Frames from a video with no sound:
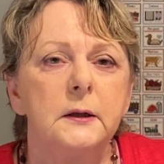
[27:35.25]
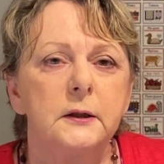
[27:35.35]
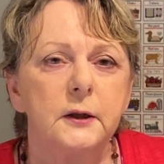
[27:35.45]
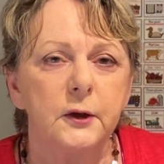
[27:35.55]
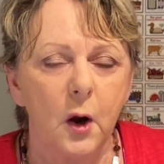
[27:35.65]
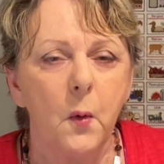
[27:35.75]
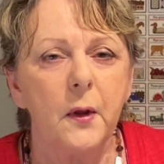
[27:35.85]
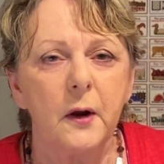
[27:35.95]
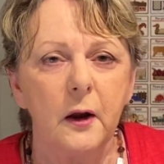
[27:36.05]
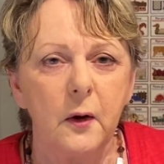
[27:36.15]
whether or
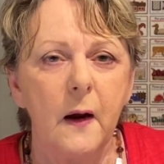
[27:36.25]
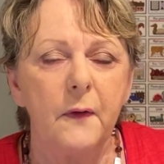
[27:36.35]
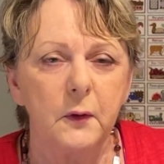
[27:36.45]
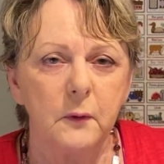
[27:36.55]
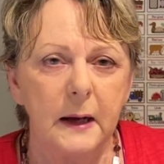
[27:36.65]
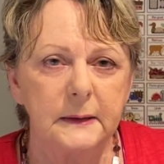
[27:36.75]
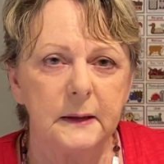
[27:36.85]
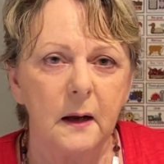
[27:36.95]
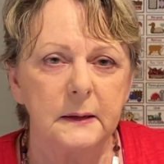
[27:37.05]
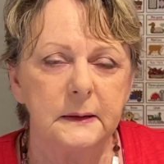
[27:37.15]
not you have the right
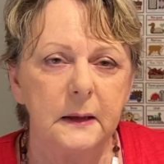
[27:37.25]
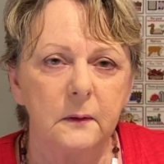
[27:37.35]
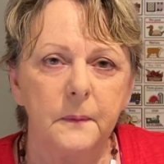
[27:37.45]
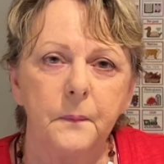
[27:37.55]
size needle.